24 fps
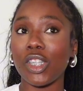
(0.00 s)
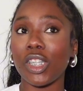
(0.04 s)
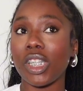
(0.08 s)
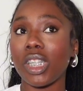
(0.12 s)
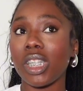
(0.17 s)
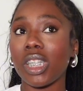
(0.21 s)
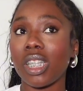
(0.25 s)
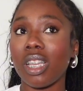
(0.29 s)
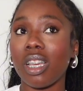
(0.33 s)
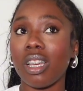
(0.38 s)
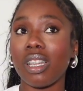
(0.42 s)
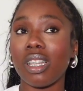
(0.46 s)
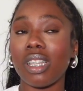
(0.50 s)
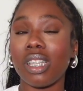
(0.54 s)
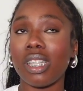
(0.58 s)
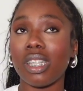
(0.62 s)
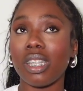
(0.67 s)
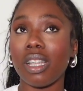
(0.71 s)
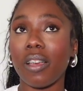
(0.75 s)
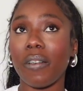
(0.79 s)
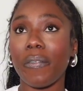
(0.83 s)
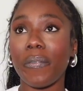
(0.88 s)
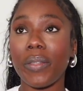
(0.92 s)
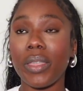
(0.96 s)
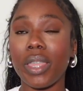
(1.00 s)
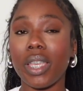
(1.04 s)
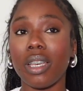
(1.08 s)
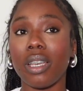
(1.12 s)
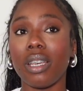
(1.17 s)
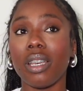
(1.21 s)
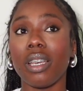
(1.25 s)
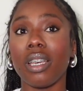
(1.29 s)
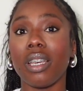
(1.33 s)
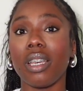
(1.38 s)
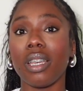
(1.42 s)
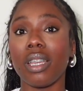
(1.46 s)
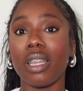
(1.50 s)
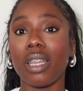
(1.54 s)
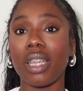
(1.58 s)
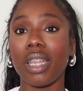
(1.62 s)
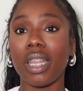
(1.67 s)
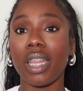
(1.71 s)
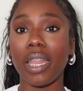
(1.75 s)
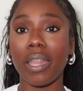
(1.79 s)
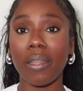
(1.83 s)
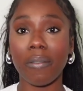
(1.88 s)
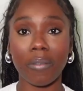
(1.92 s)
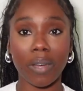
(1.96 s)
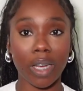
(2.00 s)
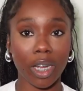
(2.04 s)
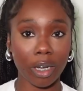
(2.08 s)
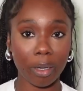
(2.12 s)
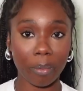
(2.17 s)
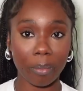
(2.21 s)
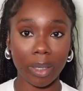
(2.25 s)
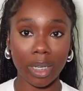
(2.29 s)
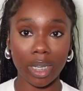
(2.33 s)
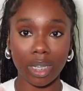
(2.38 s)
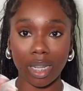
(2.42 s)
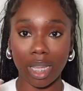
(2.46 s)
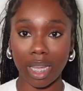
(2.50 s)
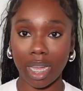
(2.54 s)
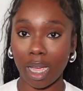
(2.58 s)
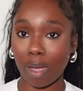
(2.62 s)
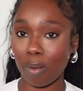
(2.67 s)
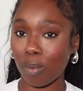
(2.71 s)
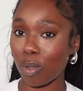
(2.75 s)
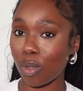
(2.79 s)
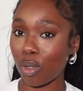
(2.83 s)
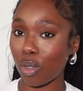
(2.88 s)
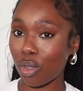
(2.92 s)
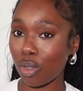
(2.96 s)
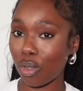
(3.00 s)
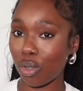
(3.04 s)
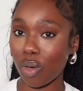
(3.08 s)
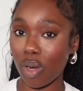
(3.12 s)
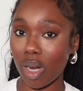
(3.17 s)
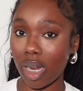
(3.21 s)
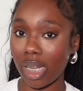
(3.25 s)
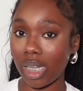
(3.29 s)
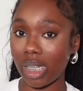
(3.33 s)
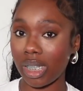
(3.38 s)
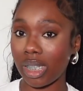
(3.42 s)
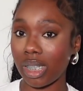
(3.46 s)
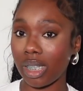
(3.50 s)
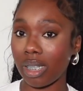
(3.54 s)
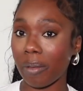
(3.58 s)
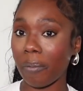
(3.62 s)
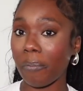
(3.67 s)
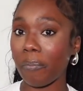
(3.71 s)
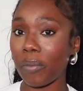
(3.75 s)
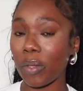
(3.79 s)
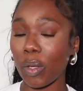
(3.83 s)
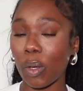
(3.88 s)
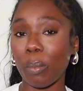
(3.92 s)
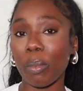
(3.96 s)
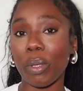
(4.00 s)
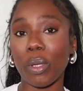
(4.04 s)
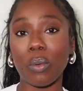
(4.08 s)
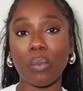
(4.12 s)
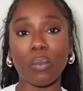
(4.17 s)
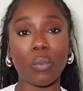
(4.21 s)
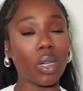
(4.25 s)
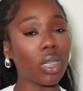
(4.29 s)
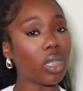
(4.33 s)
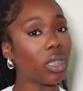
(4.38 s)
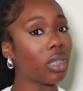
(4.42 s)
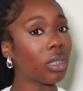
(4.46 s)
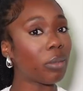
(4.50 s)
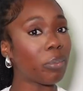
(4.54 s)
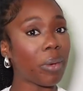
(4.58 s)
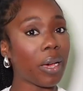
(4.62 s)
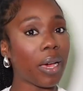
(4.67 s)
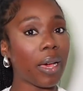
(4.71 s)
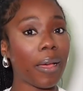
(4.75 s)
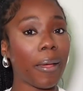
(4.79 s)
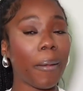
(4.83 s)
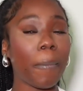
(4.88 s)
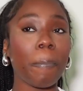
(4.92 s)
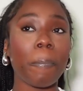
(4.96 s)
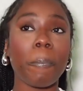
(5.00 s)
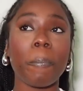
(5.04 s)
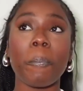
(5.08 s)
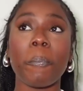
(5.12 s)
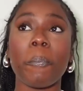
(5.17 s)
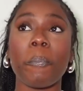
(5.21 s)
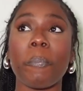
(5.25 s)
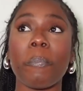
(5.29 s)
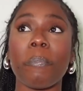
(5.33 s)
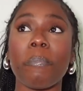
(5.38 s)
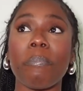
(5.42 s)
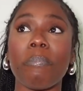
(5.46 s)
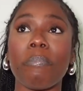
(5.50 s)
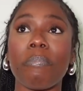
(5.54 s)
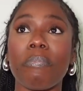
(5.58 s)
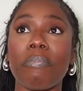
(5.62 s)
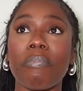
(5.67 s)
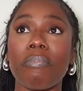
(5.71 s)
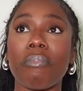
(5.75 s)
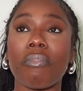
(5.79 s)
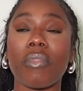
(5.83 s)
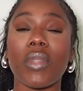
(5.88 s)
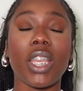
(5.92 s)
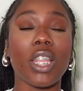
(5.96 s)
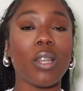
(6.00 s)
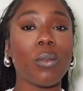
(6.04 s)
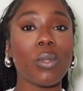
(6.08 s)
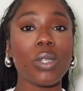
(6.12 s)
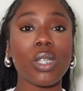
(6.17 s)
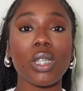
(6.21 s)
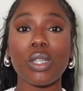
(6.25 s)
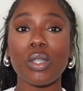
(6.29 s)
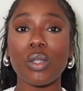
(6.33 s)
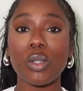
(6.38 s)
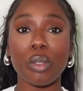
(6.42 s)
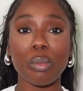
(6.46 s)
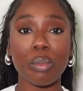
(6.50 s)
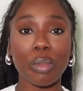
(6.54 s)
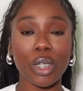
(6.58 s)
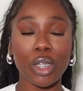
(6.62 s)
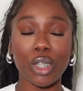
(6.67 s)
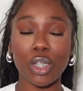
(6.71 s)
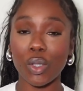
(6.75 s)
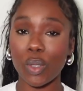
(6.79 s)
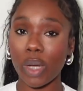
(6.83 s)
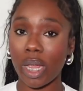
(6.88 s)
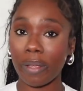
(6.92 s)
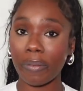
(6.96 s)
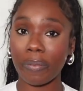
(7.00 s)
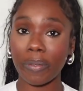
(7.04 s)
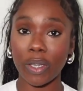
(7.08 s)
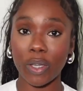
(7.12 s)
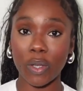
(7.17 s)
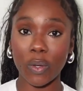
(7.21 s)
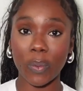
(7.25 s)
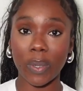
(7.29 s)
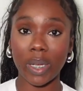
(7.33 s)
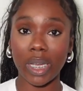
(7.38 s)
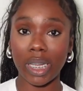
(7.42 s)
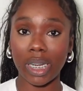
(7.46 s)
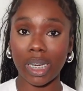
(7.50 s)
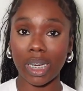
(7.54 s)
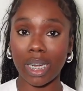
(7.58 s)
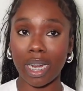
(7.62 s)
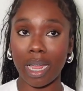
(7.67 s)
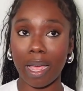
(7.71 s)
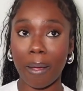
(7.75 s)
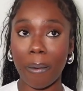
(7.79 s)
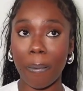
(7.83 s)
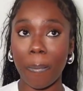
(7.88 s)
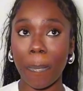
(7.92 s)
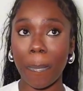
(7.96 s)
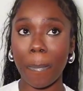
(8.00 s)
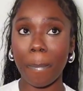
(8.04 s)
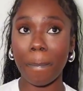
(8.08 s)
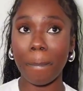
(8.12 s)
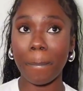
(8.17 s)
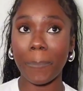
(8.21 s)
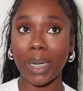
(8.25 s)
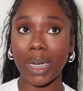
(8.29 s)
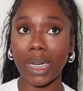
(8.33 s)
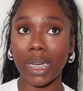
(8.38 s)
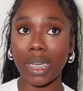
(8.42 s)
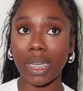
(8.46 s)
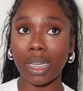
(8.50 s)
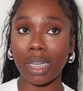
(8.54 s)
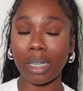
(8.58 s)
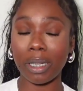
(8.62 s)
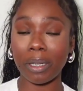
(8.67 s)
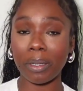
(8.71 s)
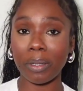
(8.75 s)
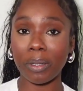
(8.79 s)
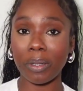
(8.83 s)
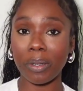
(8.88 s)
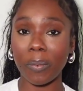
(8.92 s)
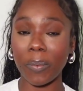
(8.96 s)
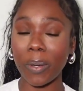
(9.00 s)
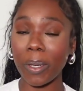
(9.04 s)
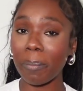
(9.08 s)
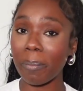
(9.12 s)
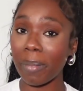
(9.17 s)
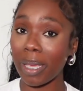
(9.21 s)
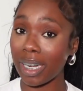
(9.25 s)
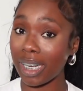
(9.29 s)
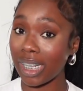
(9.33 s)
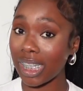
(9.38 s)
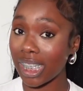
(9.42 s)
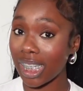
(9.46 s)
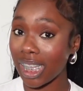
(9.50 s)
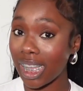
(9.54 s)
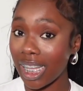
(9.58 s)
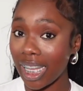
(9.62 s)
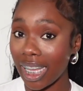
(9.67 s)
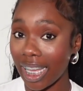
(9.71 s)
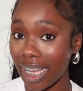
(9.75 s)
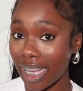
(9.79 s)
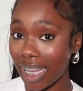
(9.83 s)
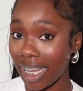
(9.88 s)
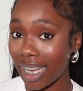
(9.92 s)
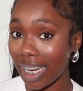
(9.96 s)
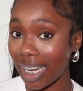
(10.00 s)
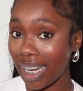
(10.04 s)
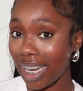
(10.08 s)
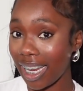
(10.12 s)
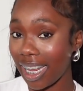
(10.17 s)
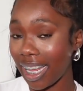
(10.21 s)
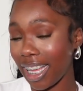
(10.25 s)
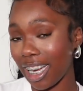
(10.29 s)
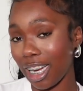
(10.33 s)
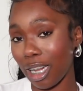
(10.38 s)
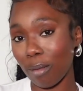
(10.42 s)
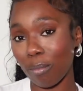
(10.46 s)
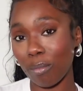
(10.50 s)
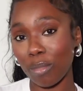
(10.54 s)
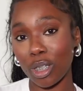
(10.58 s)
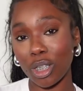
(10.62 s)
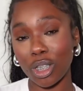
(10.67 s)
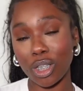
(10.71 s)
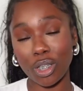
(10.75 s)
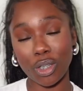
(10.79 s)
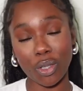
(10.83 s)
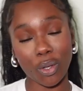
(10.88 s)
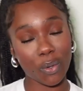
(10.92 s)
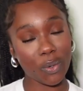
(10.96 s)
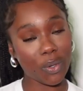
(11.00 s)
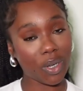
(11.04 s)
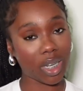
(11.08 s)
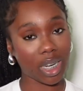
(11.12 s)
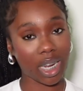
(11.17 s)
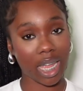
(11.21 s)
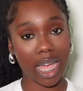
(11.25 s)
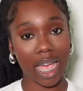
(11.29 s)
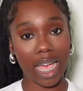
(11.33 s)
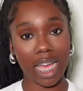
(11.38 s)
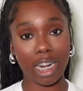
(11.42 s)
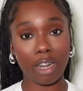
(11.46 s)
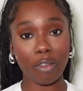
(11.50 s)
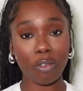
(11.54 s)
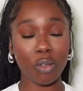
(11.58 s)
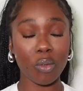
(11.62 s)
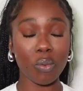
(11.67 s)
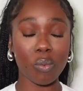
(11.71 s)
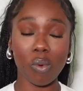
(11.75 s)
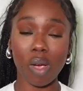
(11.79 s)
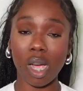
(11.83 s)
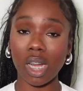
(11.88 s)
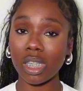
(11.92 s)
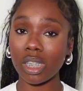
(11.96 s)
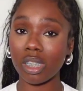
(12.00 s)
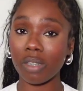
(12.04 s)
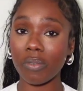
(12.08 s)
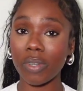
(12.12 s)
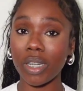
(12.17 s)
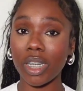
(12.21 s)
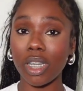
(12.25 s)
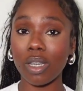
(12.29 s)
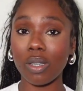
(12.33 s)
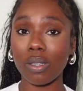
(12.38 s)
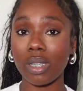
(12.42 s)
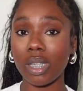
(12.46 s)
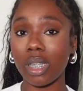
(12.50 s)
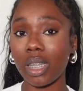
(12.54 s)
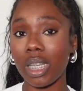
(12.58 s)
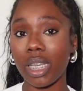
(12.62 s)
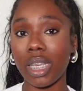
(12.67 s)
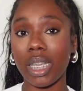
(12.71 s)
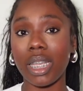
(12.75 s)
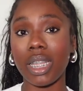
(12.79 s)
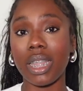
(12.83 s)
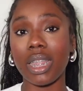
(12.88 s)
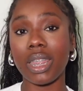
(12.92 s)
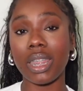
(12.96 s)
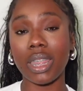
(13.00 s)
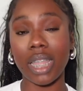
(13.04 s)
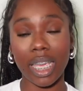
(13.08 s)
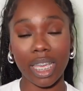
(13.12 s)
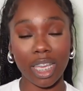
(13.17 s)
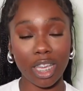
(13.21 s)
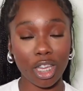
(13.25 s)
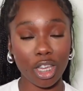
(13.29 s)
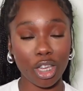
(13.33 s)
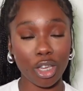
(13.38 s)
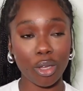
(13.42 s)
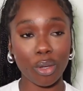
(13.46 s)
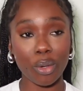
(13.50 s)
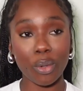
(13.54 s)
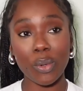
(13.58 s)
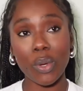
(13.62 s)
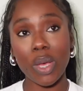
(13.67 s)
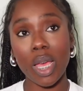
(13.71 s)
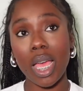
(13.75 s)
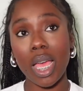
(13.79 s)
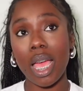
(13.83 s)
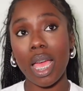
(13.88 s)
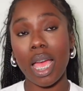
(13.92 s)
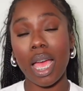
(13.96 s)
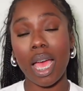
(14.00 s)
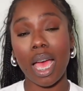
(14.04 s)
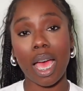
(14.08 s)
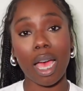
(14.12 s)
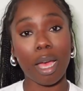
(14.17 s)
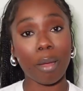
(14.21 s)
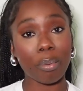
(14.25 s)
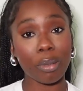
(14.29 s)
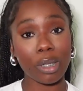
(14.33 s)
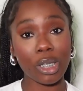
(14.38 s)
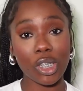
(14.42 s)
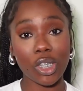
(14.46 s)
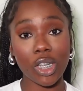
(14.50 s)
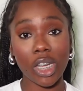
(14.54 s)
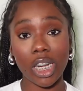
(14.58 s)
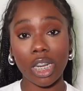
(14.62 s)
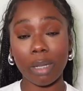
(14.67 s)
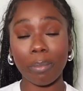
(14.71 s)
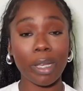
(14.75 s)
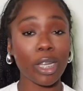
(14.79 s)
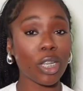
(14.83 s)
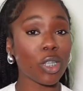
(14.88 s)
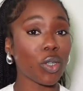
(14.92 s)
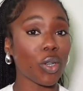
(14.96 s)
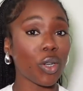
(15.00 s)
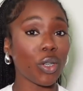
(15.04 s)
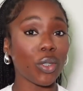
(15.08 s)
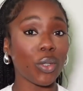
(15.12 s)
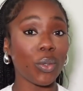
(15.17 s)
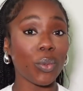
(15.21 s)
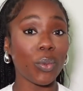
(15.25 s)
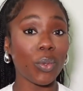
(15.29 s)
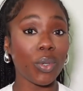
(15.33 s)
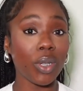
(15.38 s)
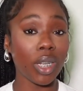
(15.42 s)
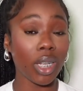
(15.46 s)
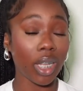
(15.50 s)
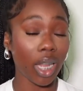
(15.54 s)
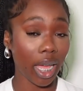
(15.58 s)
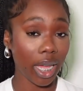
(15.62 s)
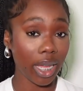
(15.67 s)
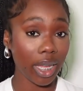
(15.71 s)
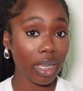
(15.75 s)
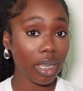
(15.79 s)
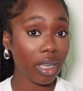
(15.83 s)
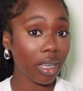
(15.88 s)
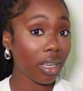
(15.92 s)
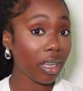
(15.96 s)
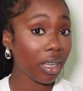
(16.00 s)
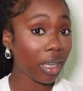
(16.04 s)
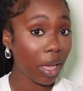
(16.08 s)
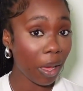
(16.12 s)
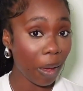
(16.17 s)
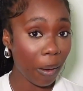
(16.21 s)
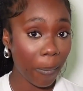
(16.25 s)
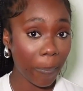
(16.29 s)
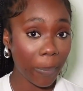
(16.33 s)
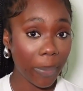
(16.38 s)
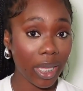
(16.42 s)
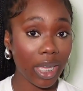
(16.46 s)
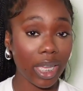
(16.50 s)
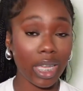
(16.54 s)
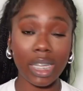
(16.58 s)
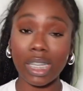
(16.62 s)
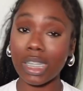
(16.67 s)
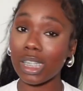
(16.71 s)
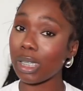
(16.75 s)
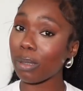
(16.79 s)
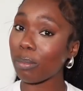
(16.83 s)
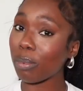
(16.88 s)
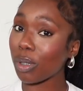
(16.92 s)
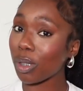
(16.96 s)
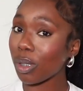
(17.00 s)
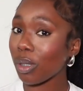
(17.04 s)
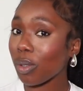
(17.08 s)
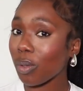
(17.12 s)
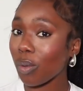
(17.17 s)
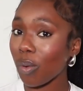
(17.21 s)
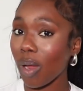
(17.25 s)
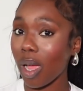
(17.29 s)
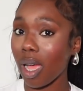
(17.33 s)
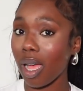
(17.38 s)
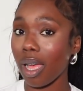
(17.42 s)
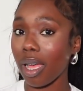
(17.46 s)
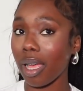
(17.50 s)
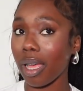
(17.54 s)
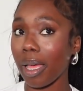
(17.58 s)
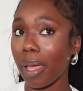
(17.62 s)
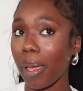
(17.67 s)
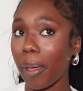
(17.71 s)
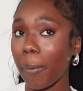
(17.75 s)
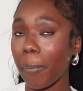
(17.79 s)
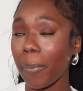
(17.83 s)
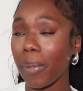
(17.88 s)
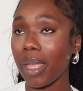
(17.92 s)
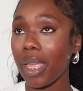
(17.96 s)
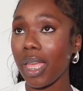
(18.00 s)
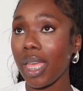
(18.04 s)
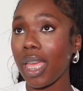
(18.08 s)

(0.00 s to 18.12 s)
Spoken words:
just because of the environment. Like, I was trying to film in one spot and it was just too much traffic going in and out, but we made it to the end and I'm so glad. If you watched the video to the end, thank you. I appreciate it. Make sure you like, comment, and subscribe.